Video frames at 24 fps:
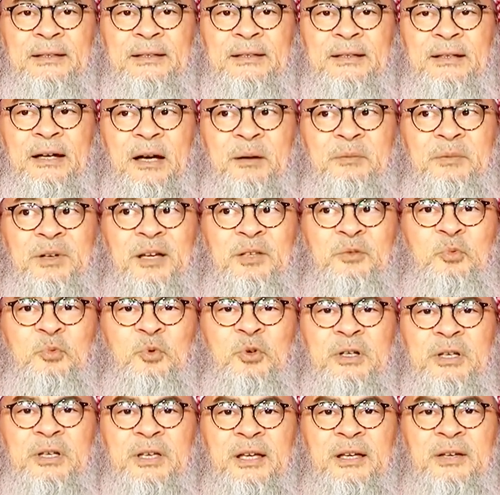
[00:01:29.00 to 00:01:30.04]
I'm not
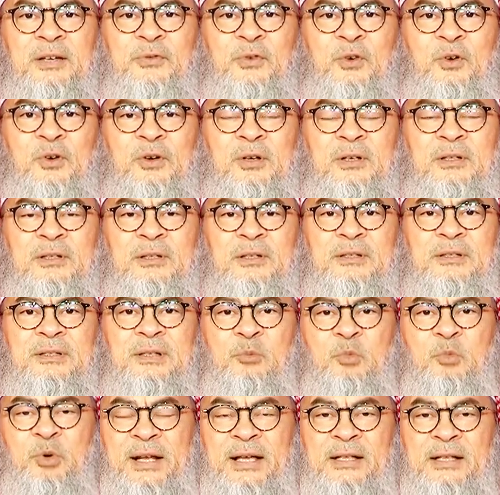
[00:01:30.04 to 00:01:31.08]
working for
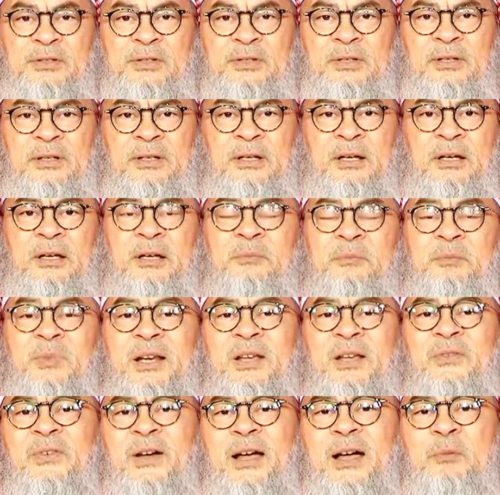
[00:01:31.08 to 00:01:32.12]
someone else. But
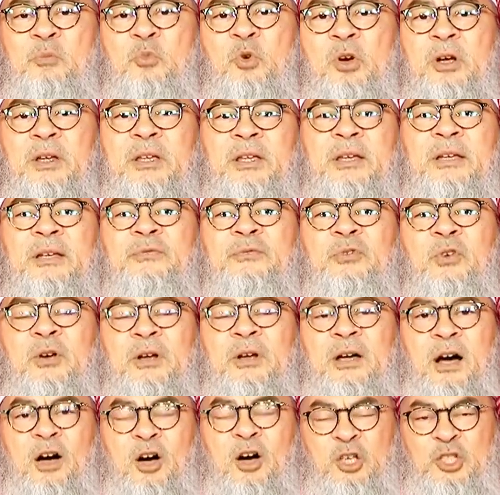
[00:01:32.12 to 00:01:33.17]
if I'm working for a
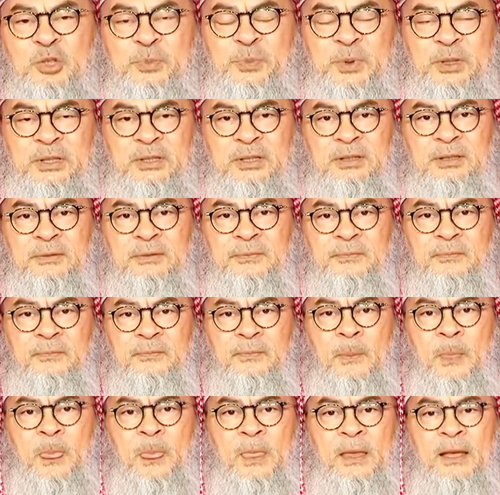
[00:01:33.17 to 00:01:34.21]
hospital
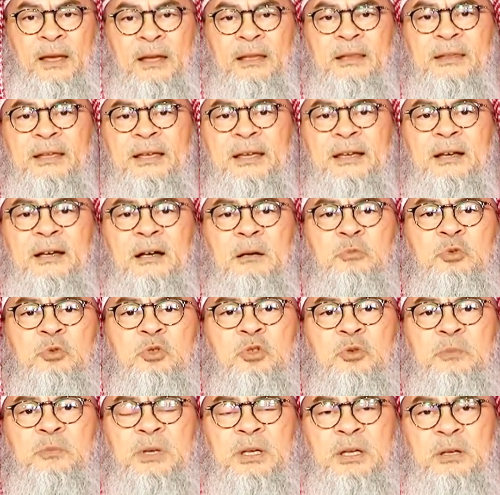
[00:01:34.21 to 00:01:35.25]
and they come to
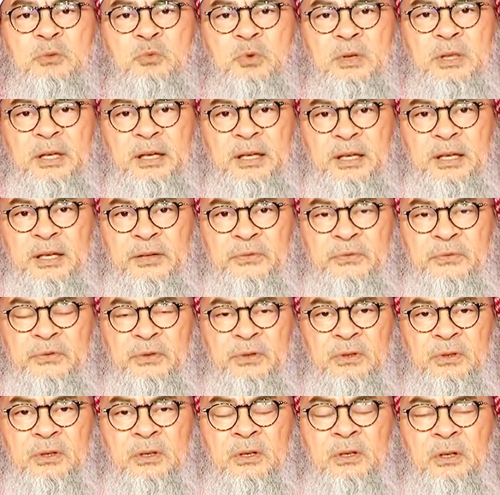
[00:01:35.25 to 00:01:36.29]
me with a gift
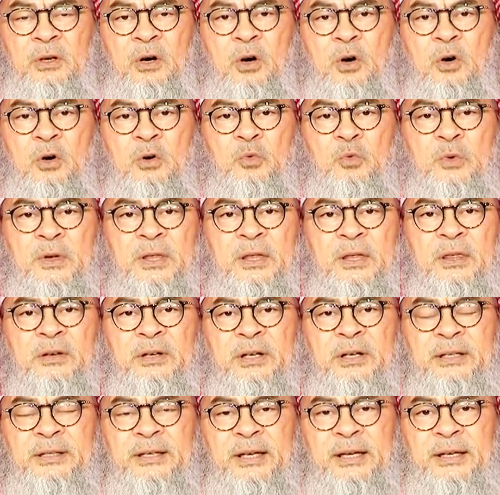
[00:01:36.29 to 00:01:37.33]
or with a
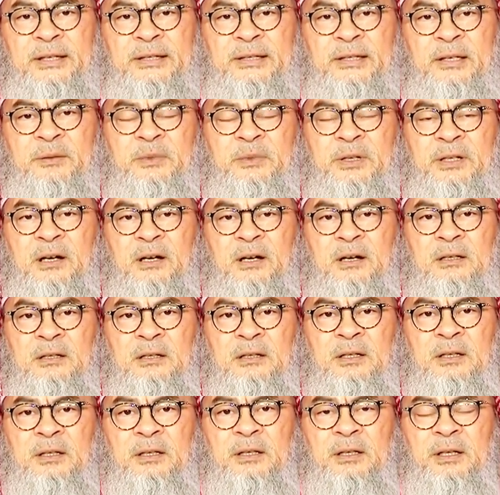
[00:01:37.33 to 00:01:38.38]
three-day seminar
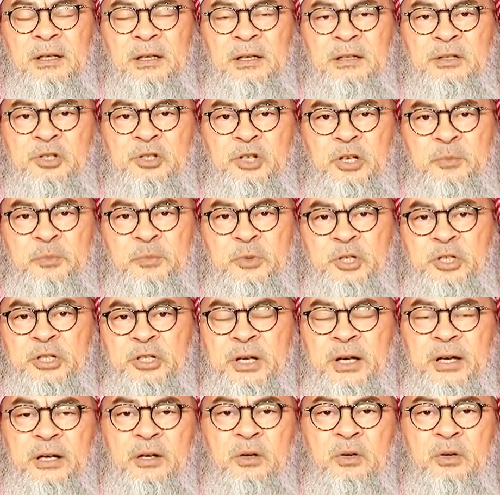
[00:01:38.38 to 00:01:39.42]
in Sharm
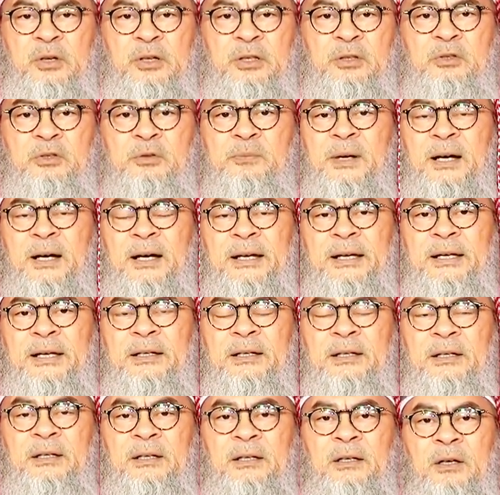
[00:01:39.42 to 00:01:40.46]
el-Sheikh or in Dubai,
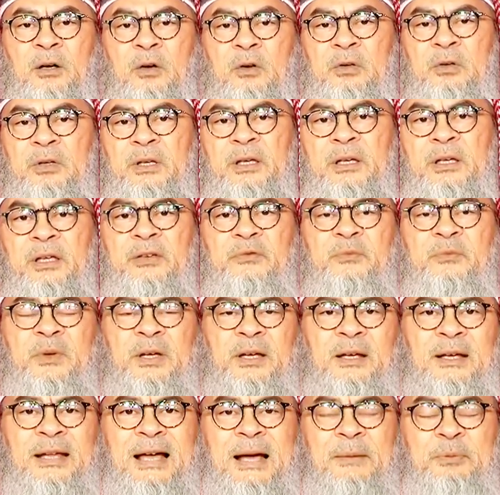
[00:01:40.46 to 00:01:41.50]
or they give me a
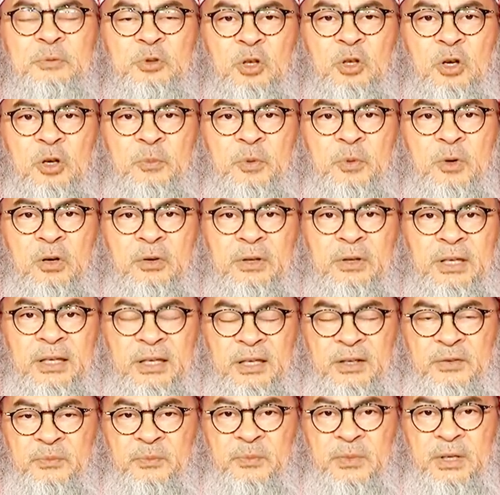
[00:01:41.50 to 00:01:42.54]
laptop, or they
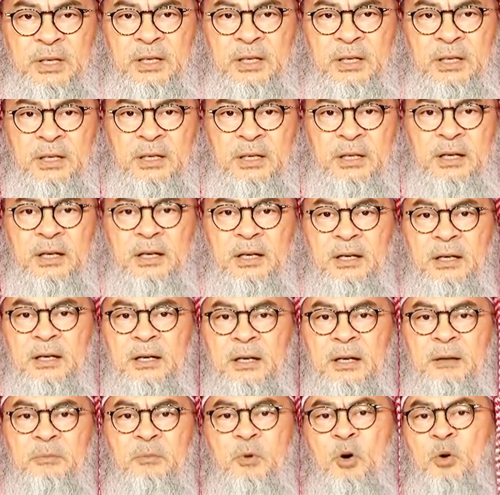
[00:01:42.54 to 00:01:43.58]
give me
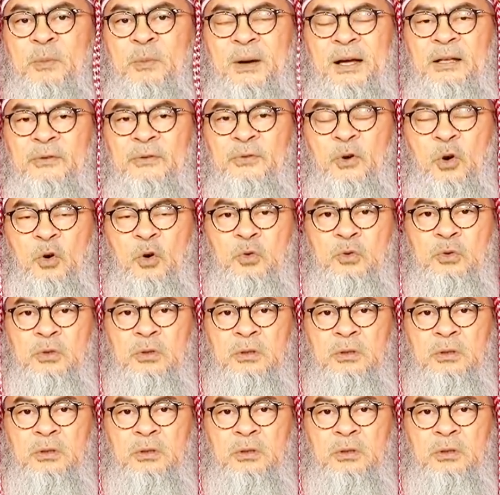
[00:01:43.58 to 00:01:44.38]
a mobile phone,